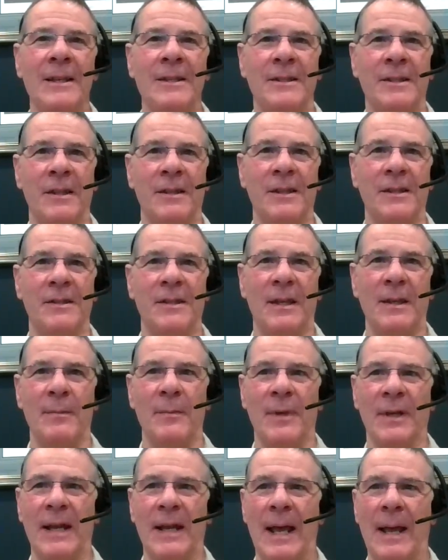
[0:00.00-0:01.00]
to the
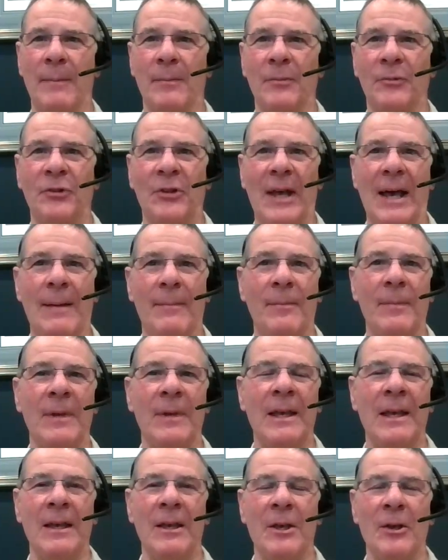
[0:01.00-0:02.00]
team at MSAM,
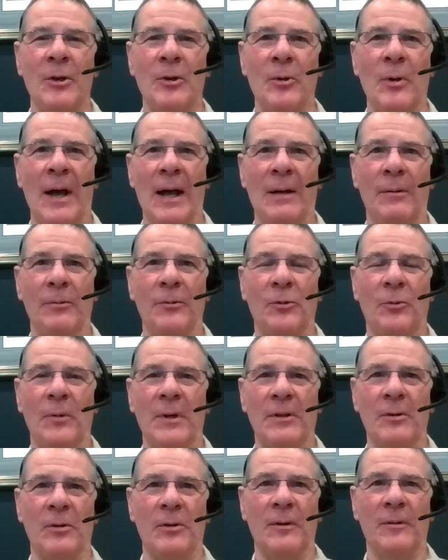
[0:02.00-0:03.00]
who helped
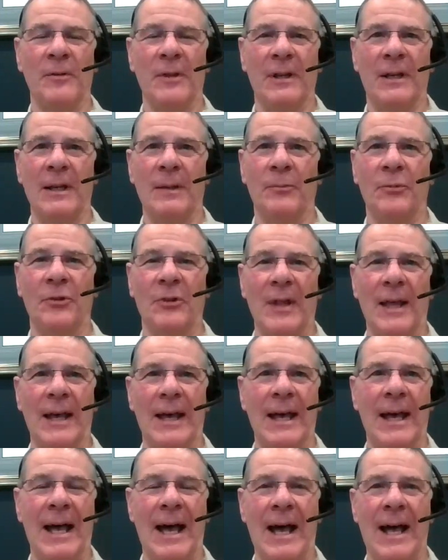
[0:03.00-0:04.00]
with all of the clips there,